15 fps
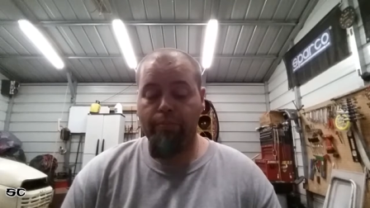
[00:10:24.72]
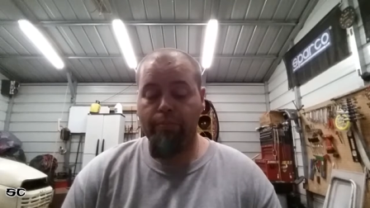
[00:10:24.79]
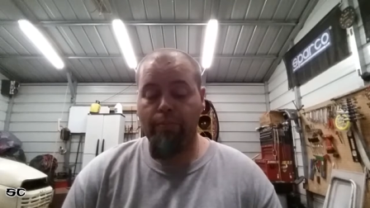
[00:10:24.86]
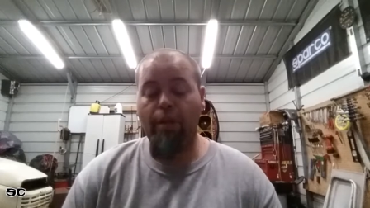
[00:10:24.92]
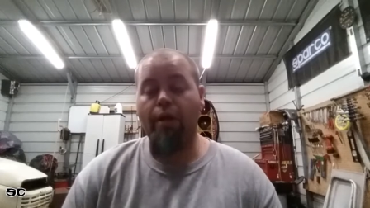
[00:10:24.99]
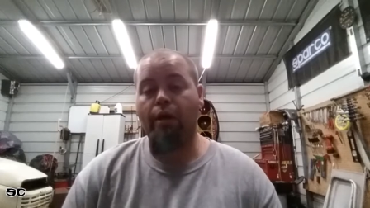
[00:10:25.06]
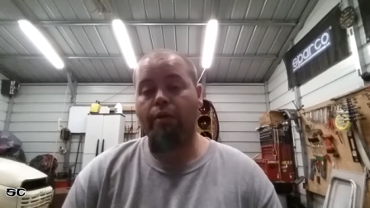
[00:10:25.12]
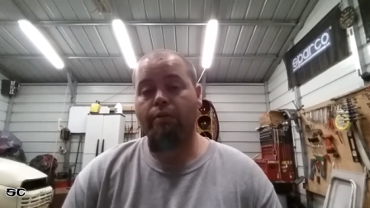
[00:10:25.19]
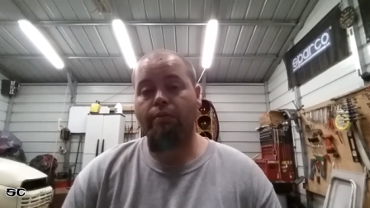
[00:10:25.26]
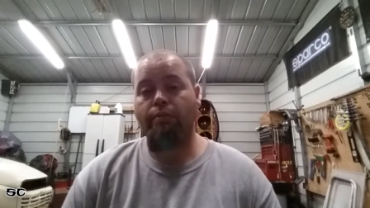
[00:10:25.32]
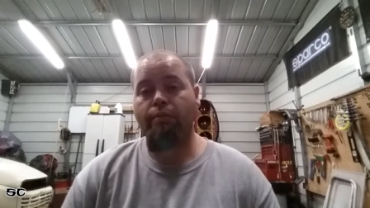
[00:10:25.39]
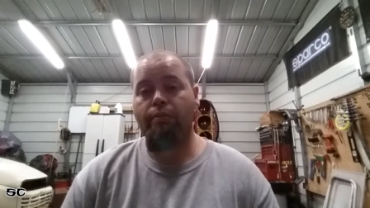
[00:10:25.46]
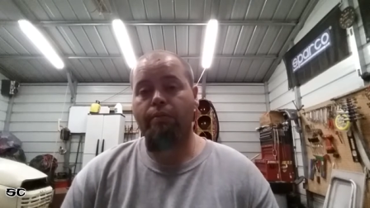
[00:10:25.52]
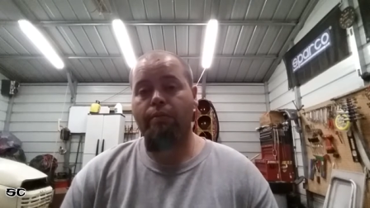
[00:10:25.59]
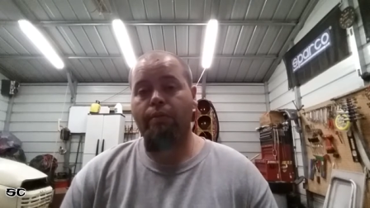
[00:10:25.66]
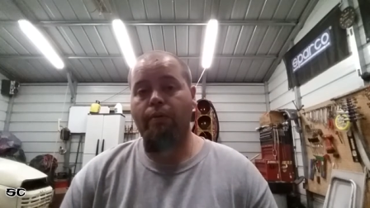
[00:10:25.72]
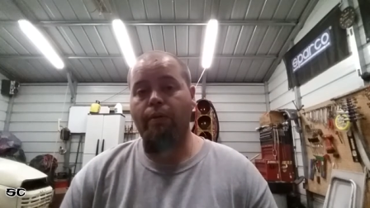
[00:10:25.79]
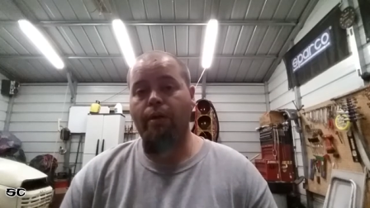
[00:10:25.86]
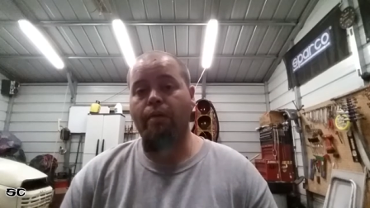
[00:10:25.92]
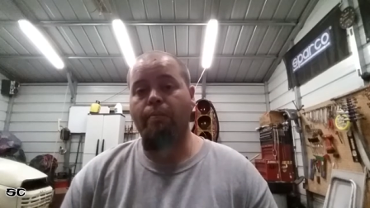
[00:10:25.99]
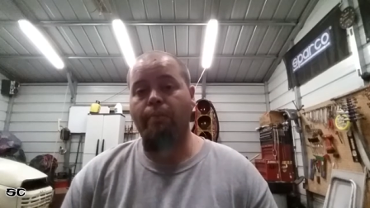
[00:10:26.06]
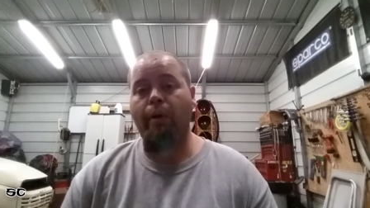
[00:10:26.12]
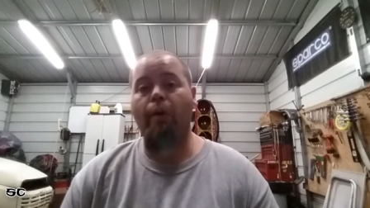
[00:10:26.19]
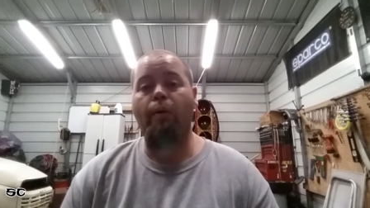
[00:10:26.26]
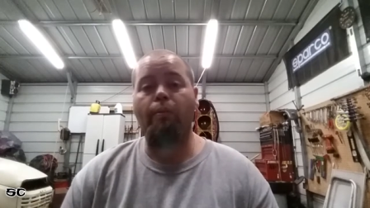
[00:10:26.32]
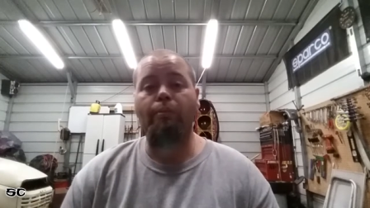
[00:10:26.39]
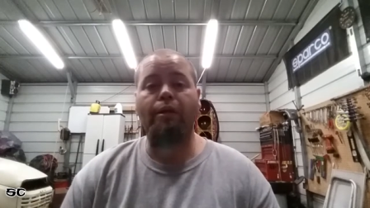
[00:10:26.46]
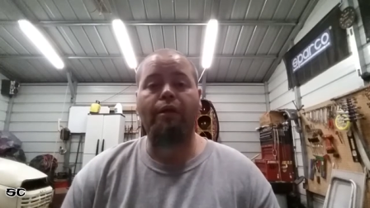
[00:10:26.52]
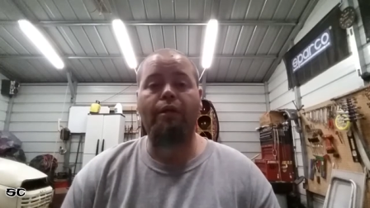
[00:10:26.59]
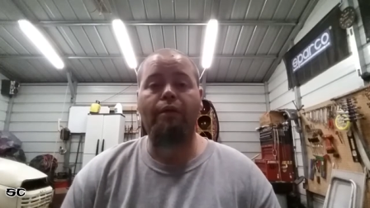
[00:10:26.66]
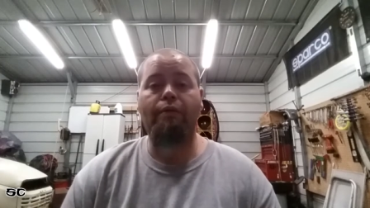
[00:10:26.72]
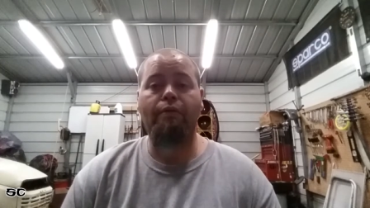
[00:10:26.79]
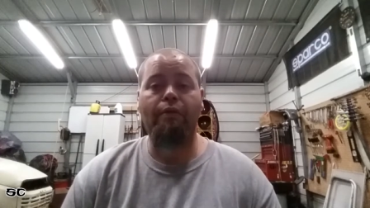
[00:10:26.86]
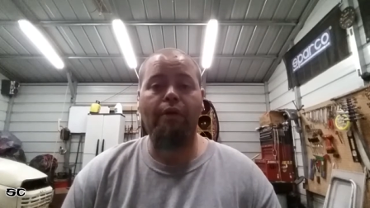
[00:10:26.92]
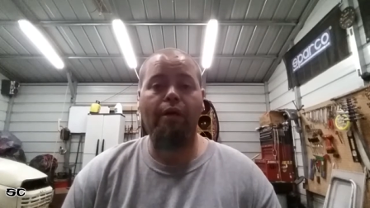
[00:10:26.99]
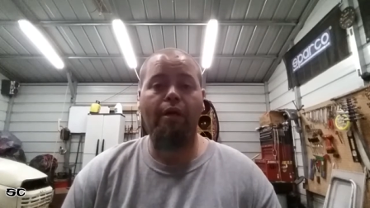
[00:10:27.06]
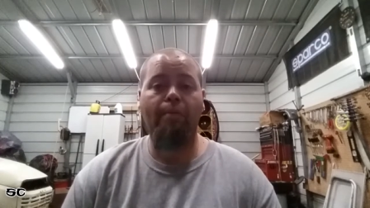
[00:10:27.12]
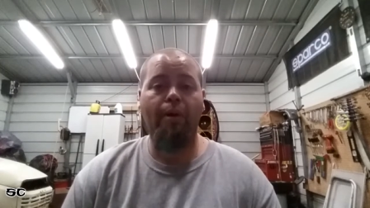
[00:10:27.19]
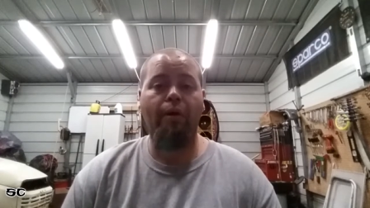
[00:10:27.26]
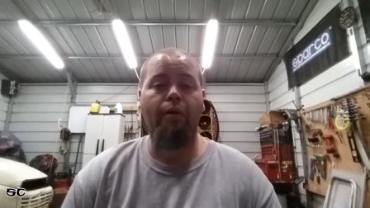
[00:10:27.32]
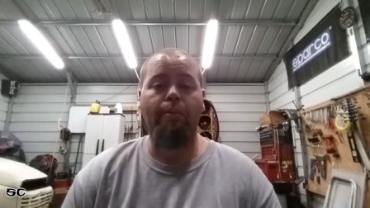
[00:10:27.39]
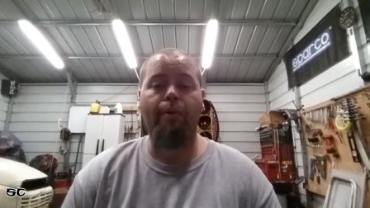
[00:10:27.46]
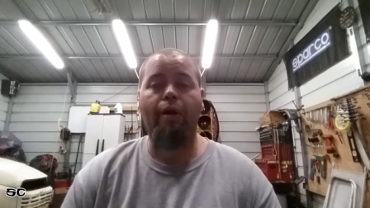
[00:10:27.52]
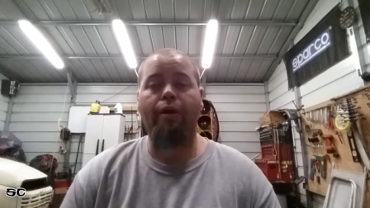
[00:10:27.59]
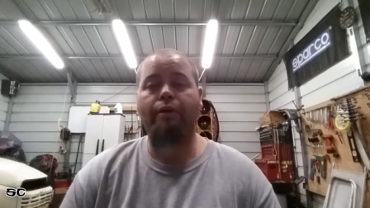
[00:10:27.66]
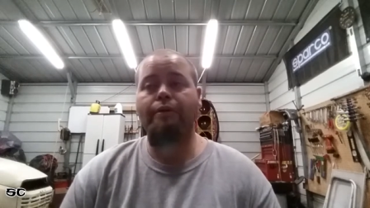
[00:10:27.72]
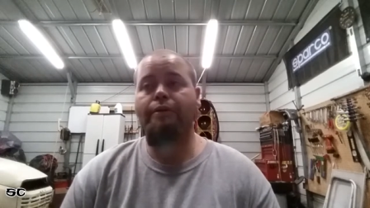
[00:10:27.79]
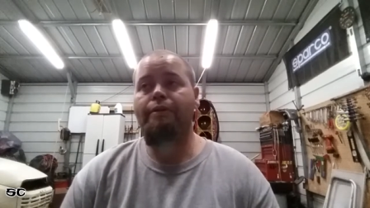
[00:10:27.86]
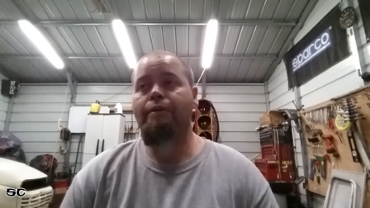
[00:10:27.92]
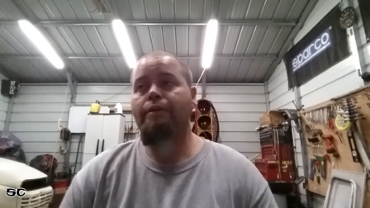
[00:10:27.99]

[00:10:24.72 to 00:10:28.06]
yeah, it bought me the damn OtterBox.